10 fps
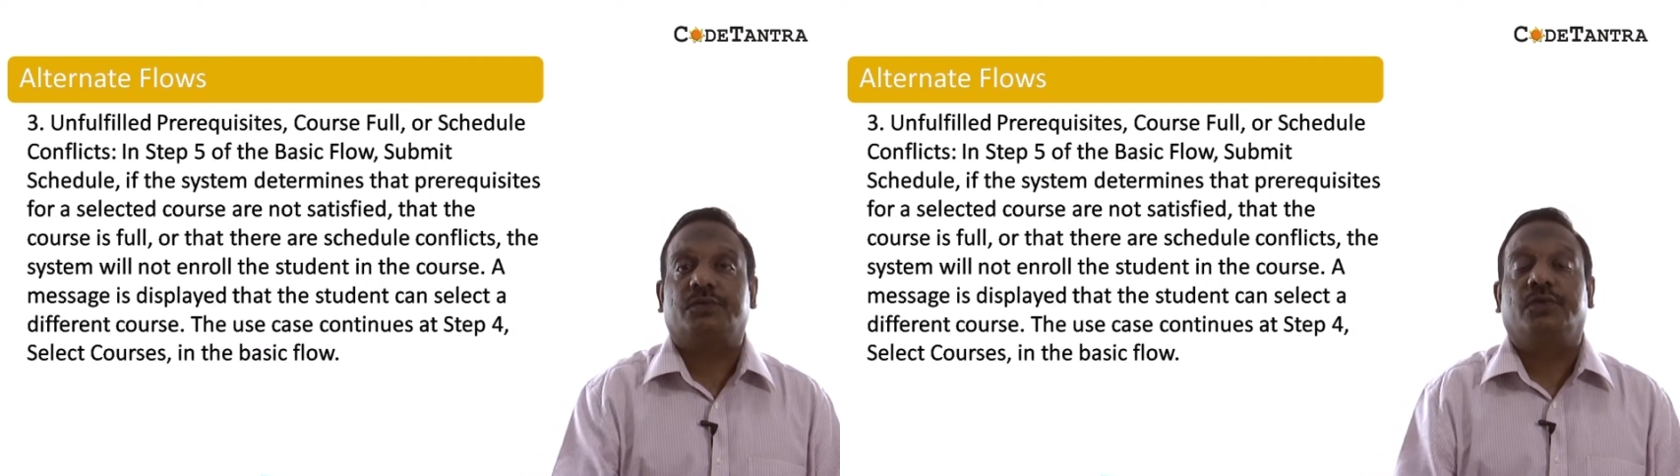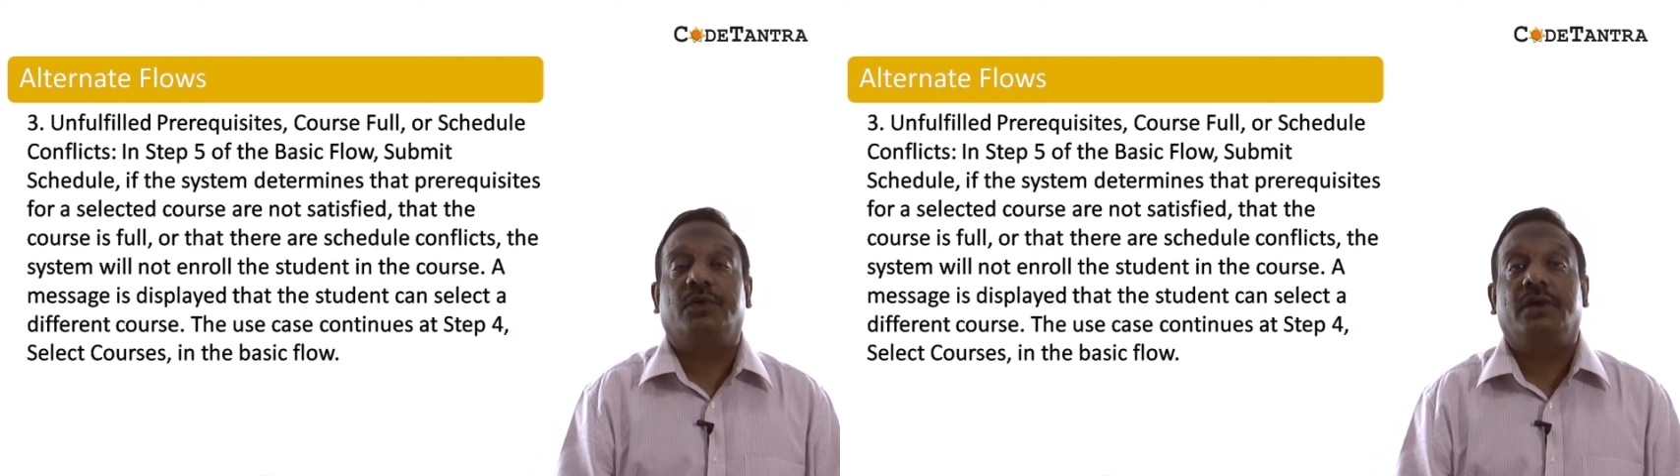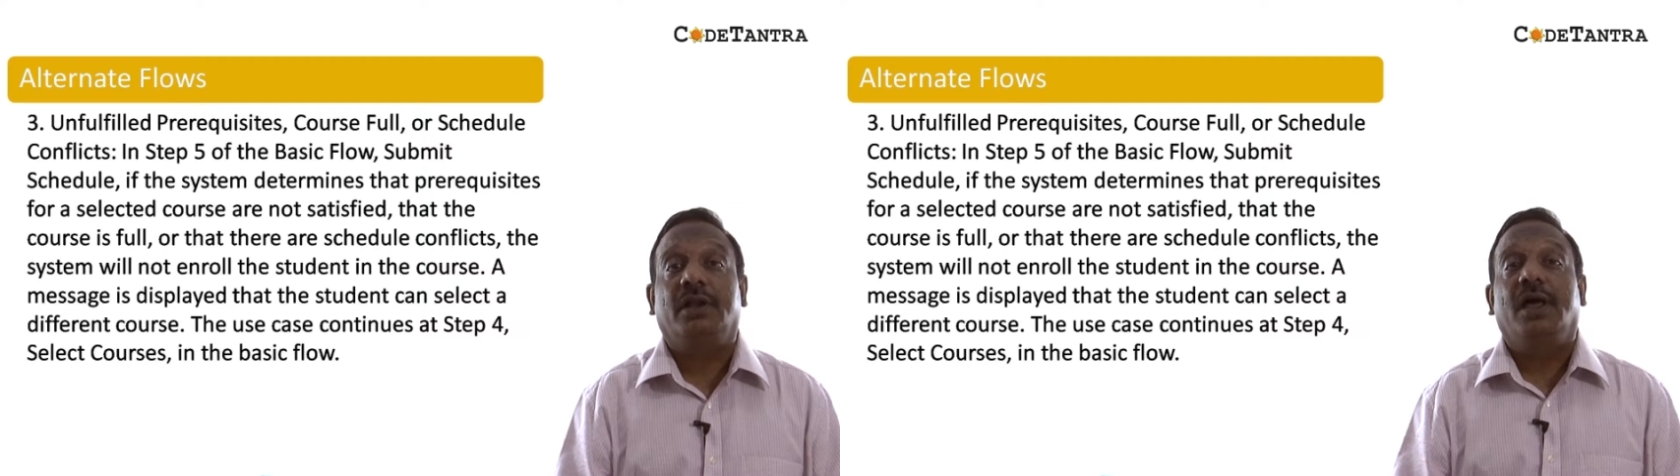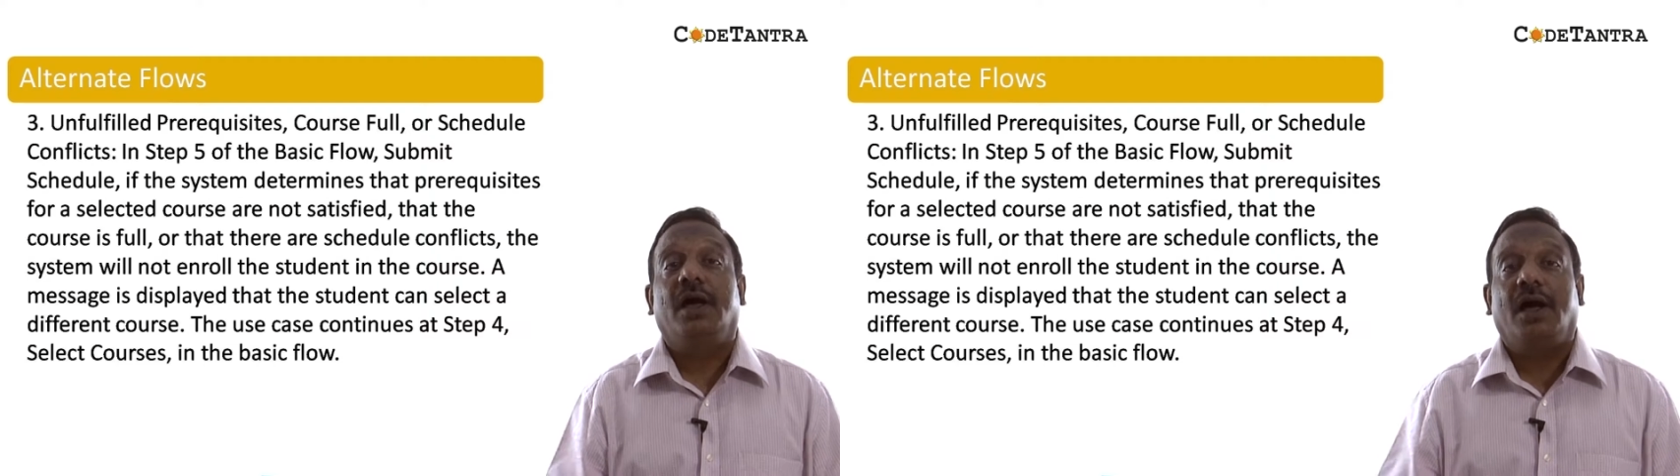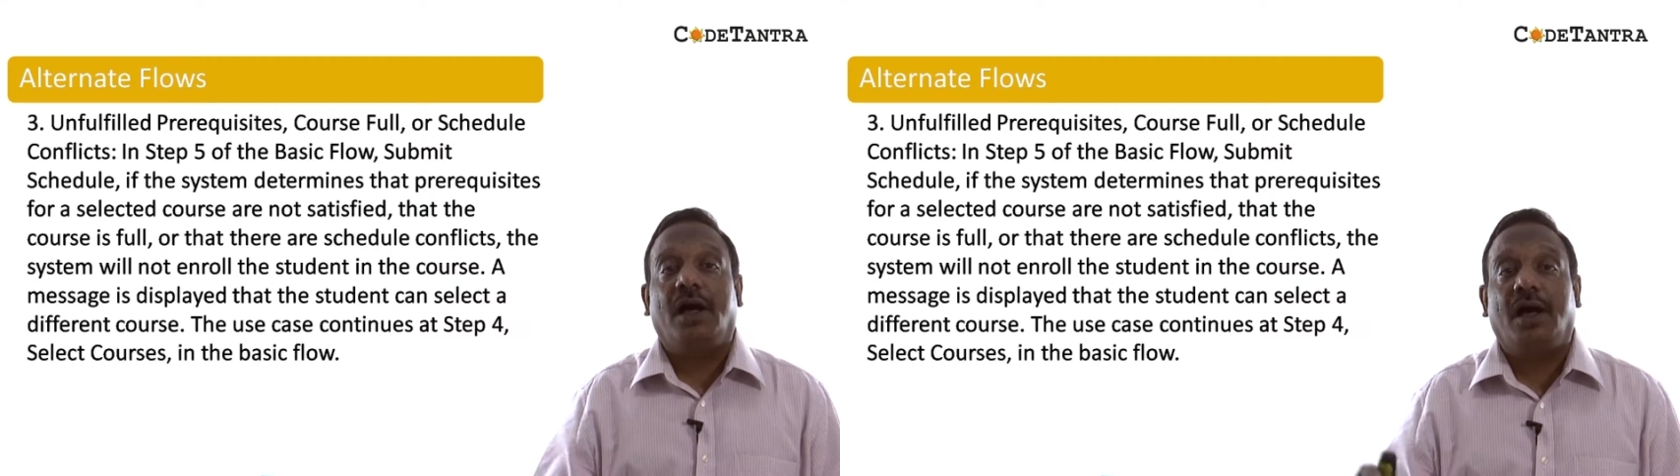full,
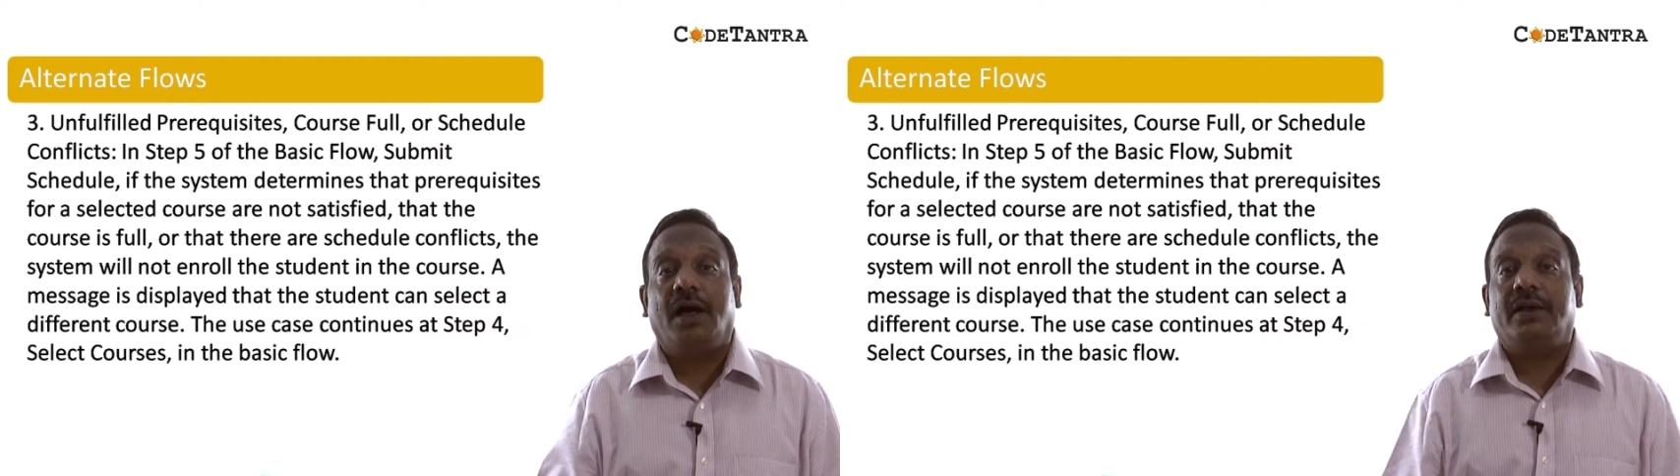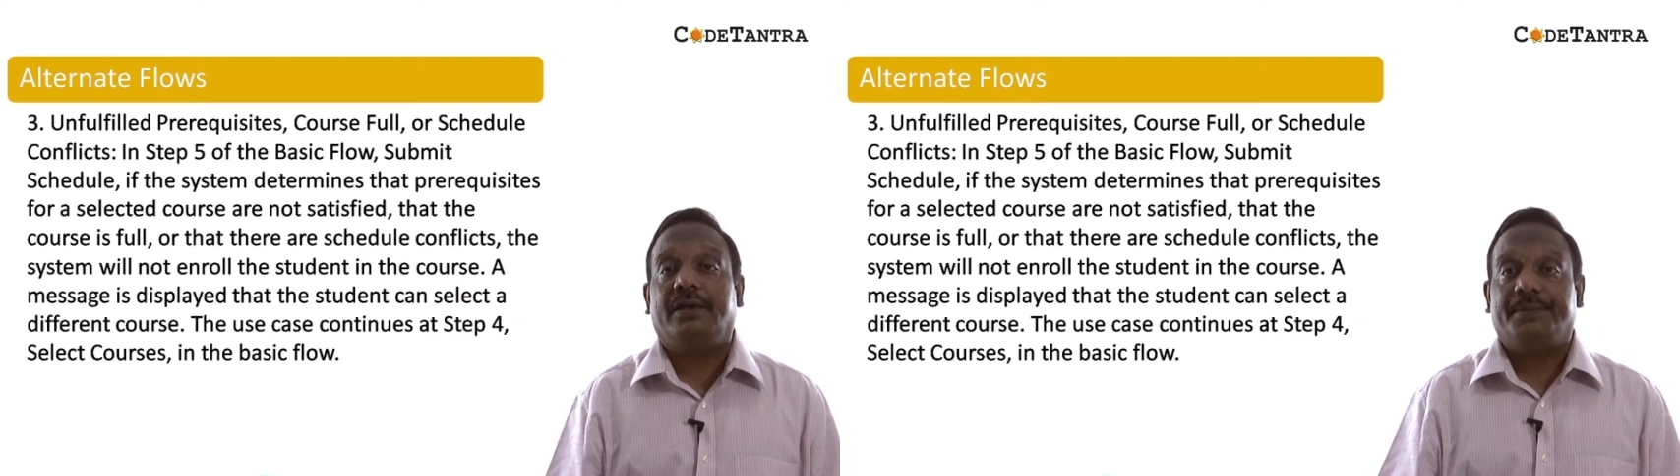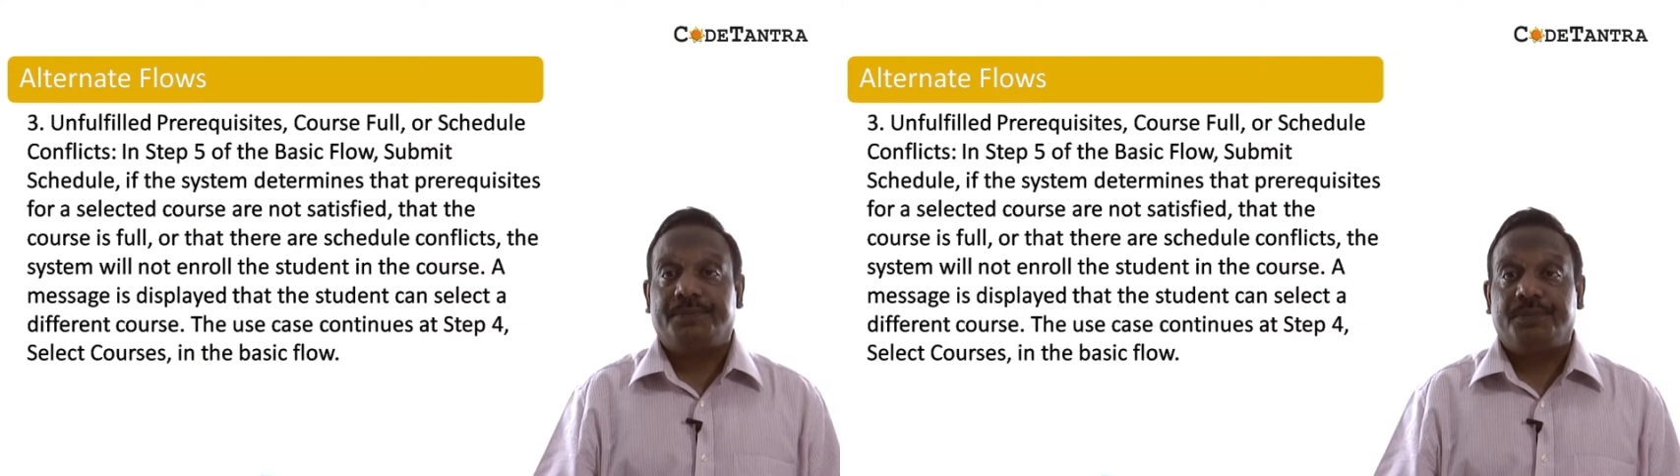or